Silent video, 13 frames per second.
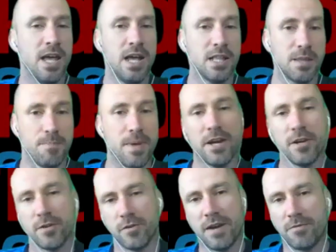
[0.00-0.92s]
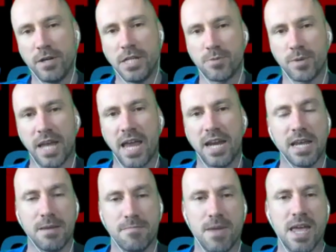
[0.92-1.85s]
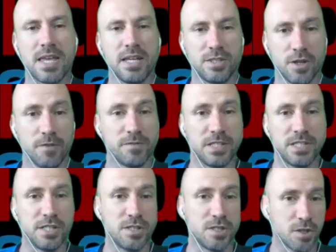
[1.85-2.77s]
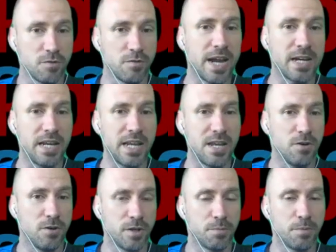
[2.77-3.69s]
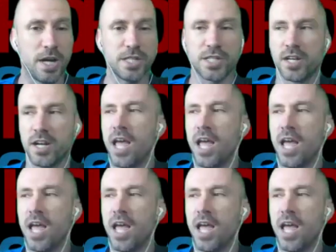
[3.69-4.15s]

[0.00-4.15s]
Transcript: the better the referees were getting at making tough decisions correctly under pressure.